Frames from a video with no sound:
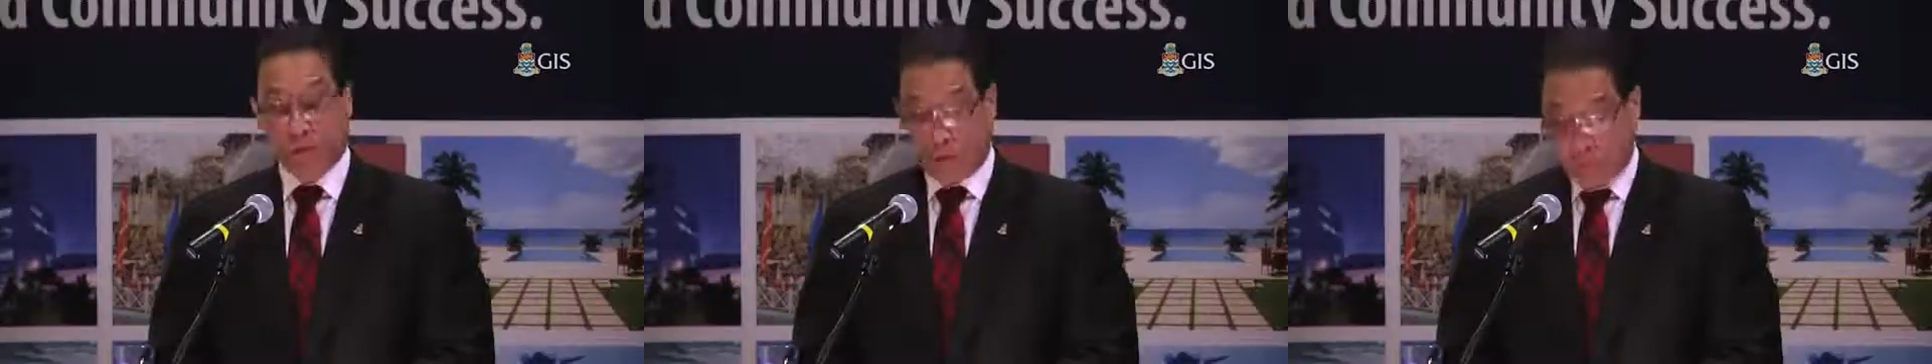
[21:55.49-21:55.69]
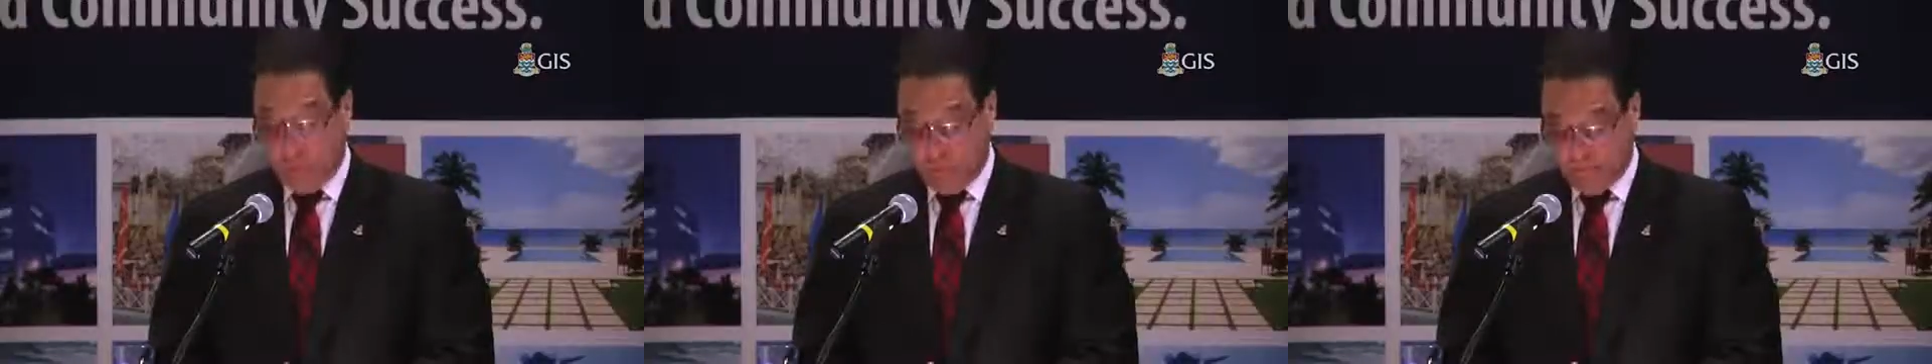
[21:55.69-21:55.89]

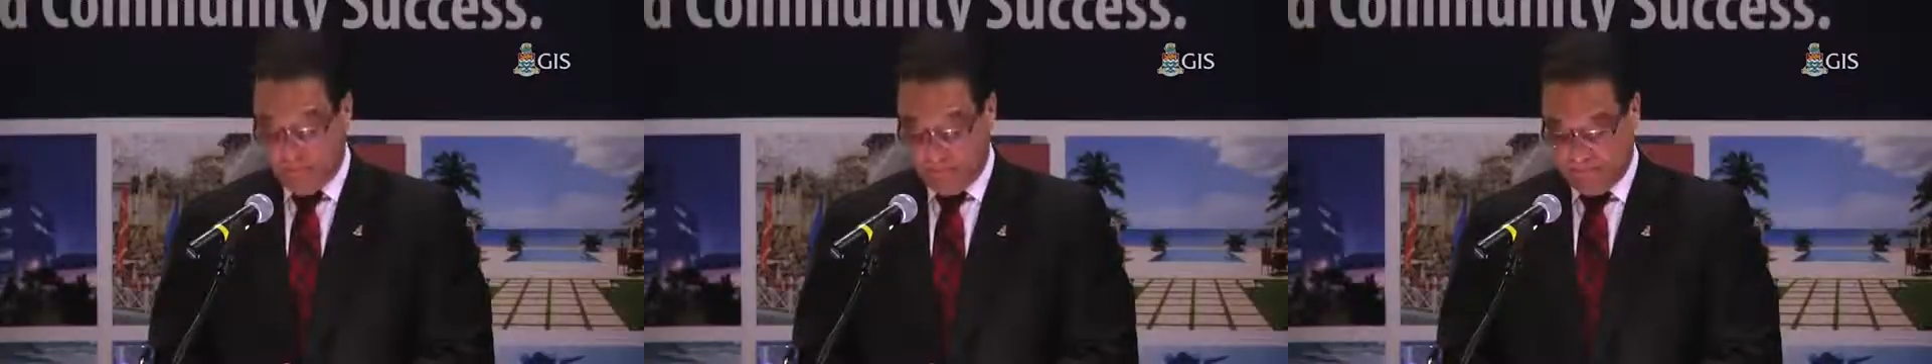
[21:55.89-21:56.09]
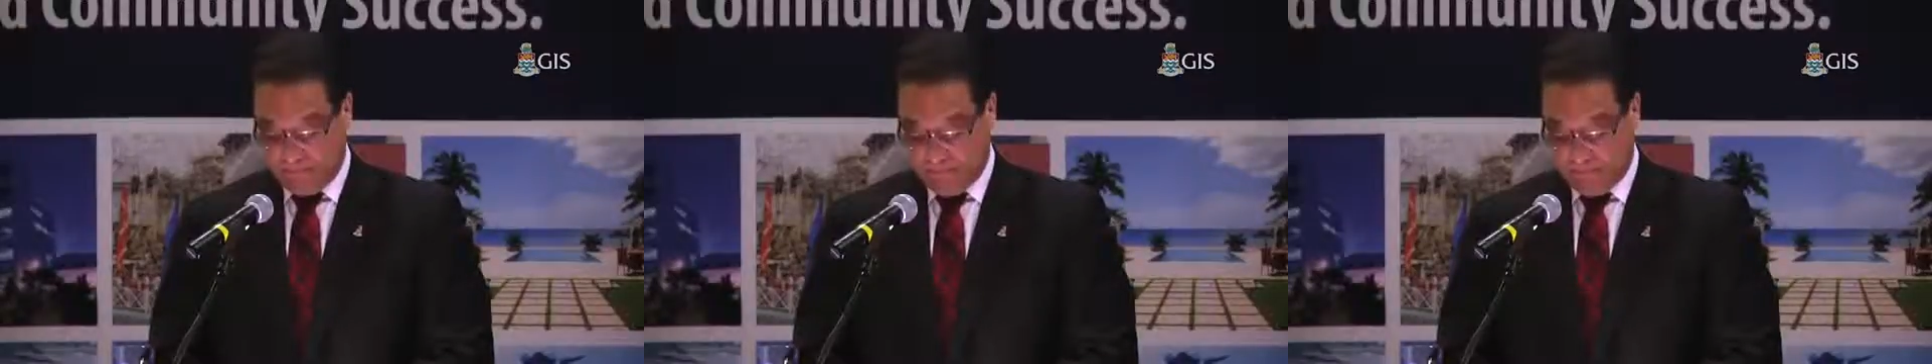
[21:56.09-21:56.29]
so.
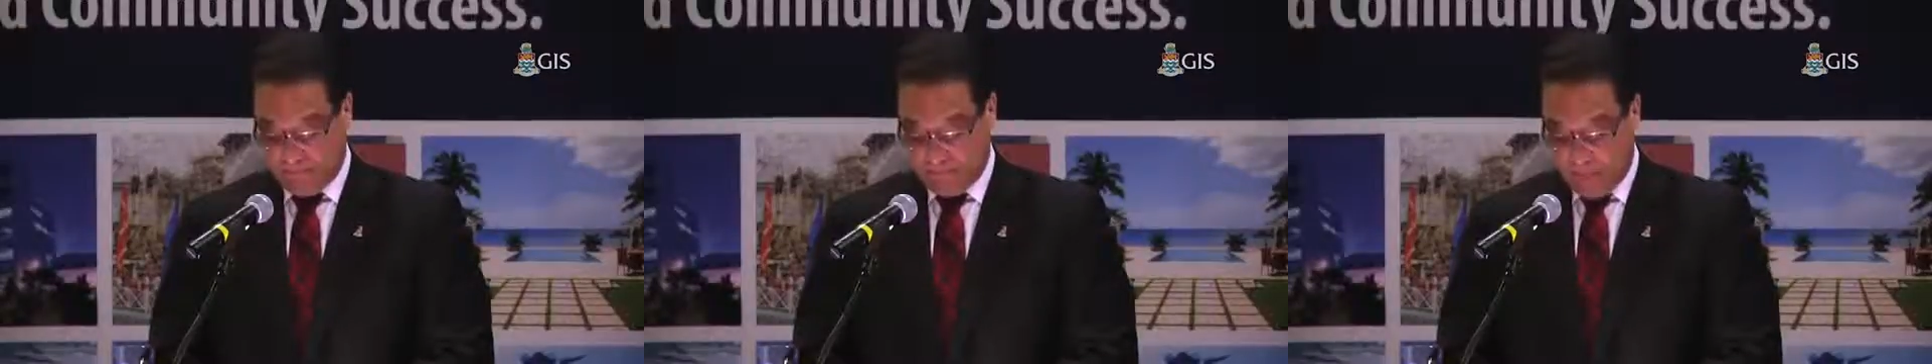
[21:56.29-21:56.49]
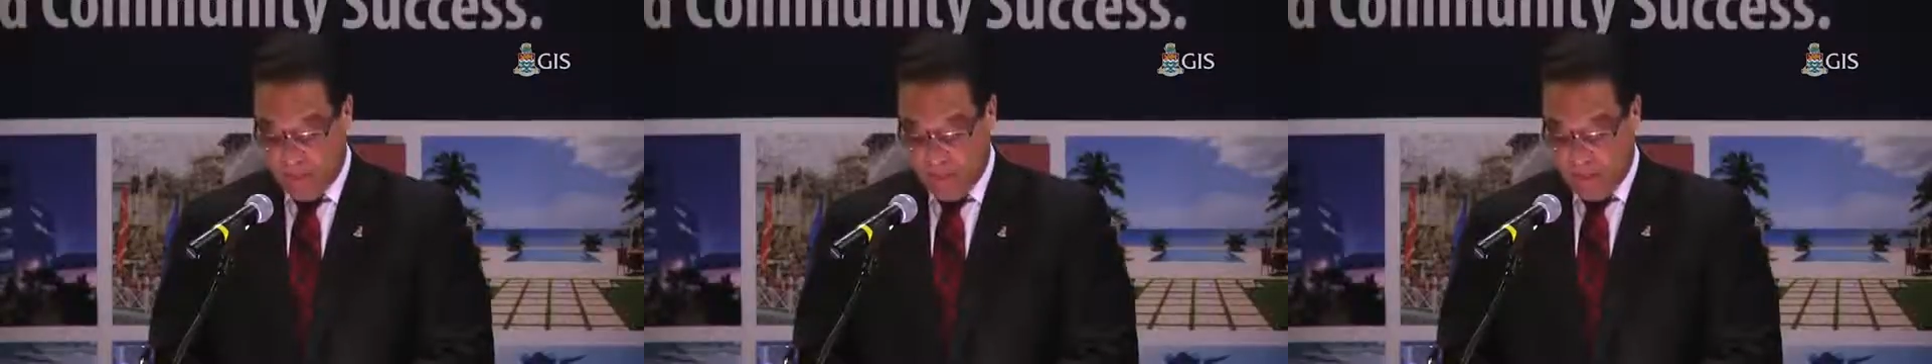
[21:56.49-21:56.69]

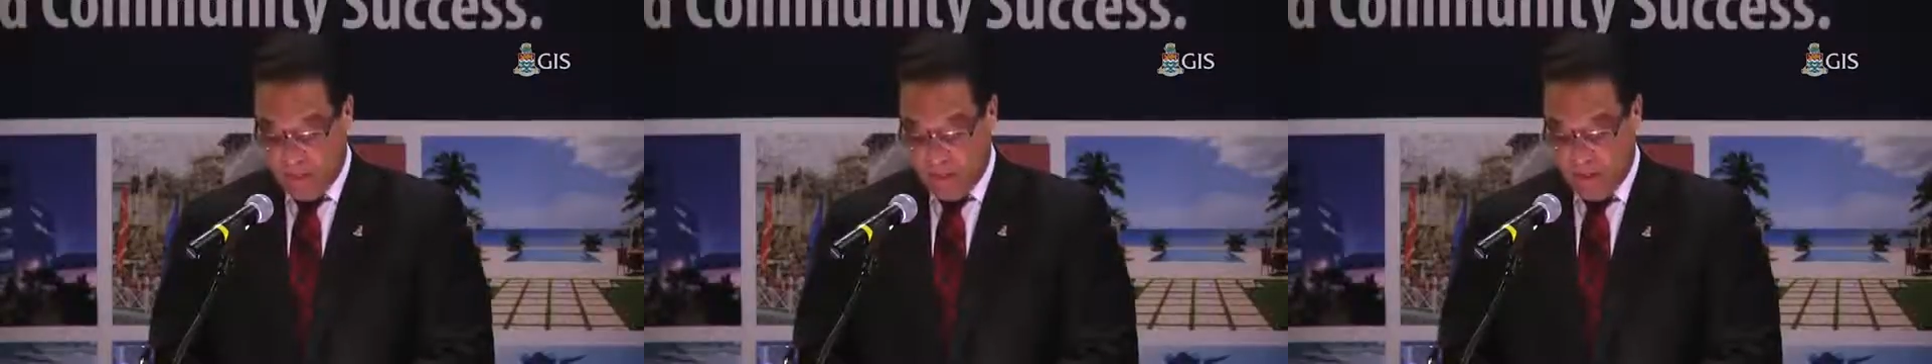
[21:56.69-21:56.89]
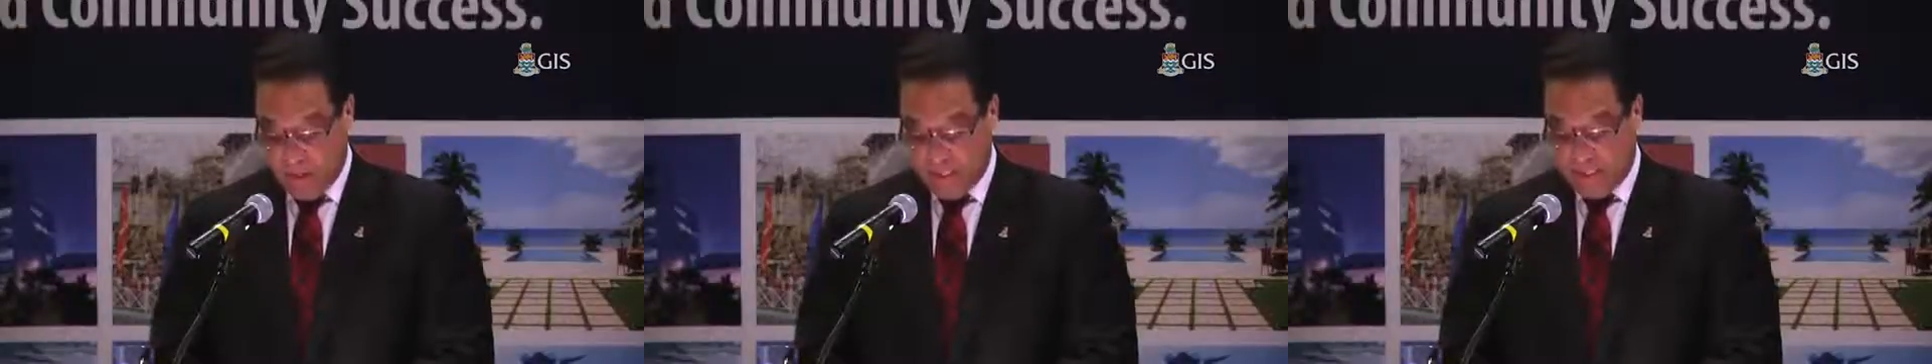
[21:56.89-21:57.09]

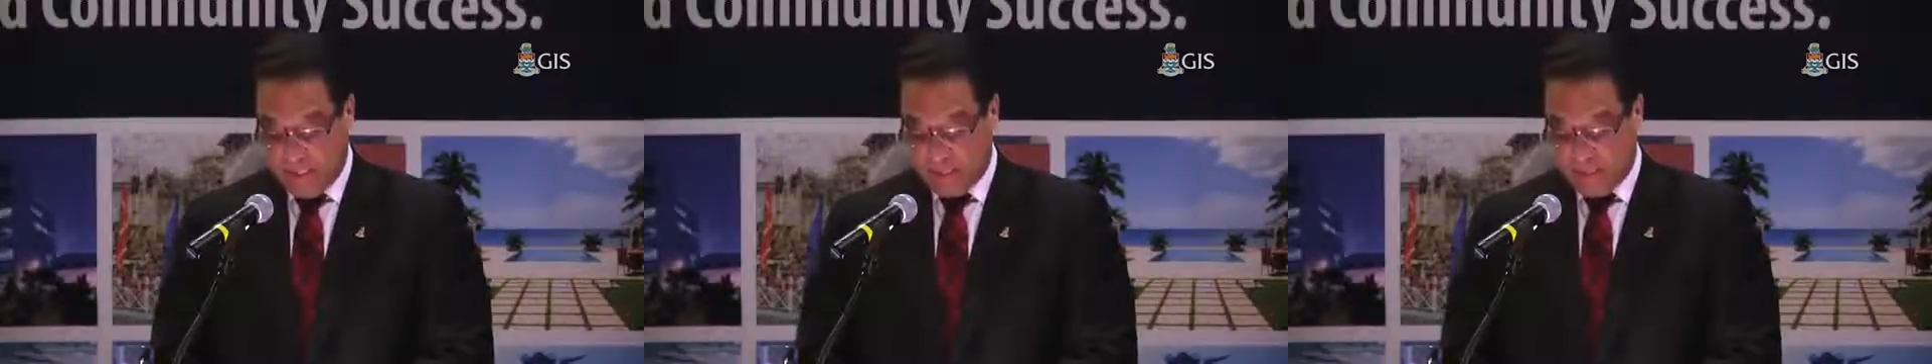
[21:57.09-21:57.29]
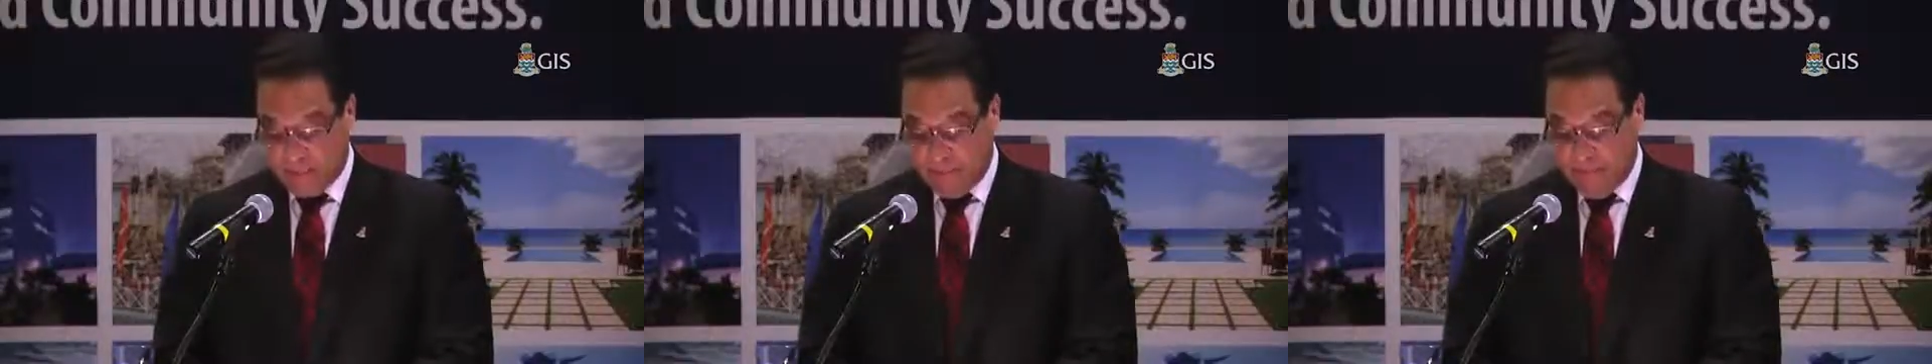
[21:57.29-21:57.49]
The
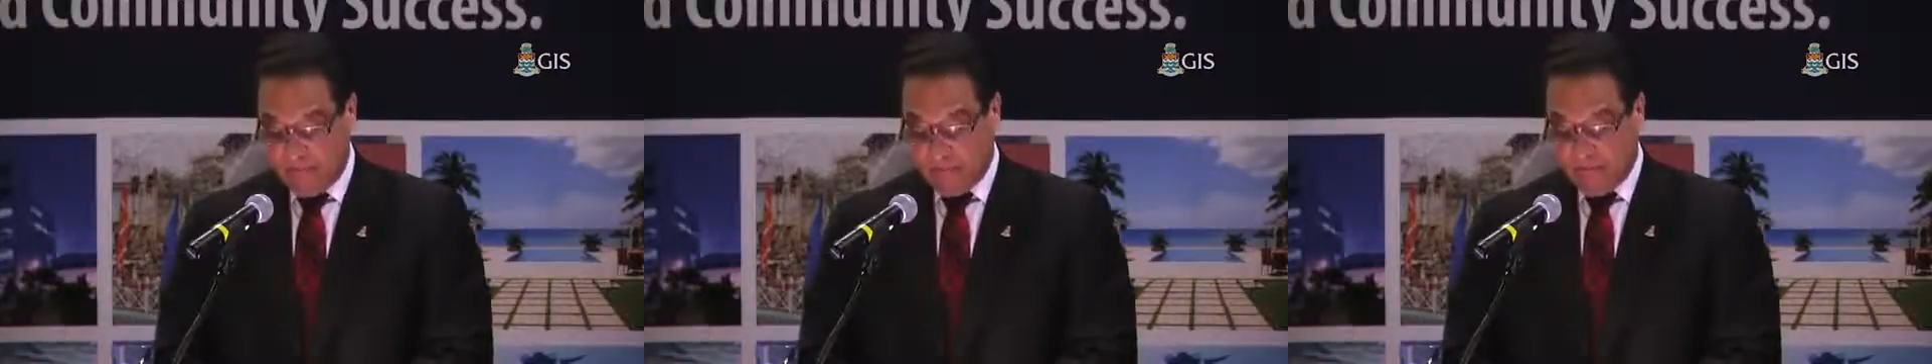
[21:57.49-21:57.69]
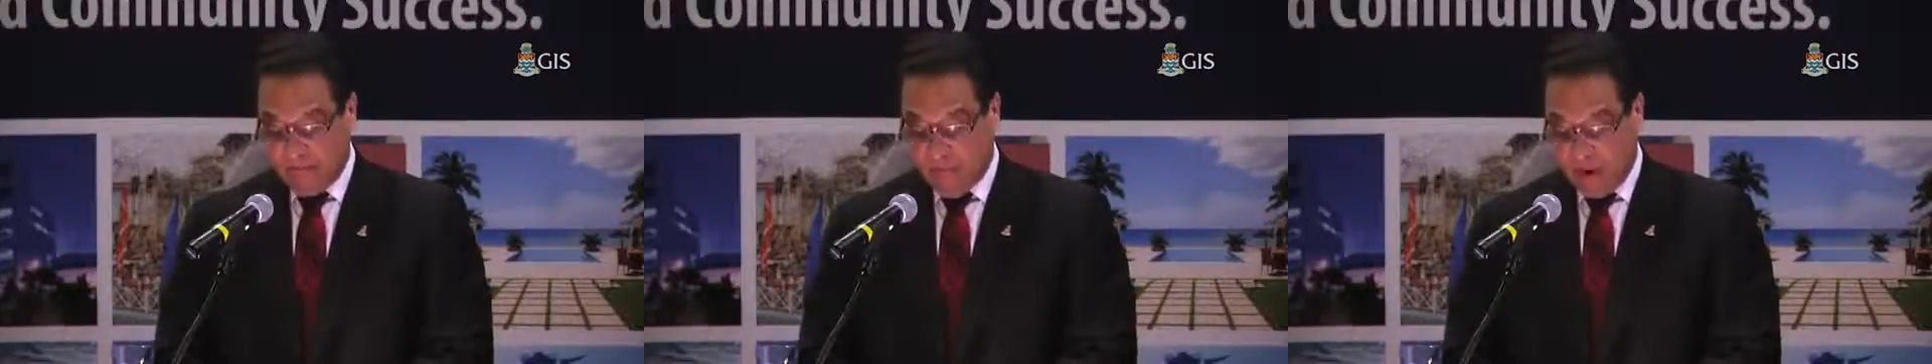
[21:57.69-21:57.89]
recent
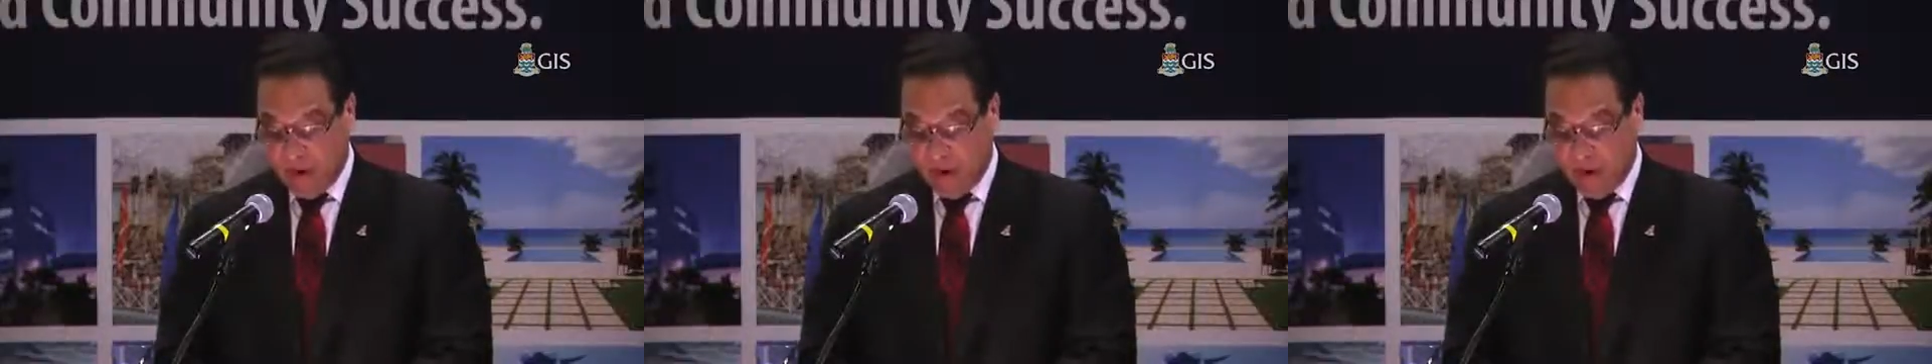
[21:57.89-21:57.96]
spate of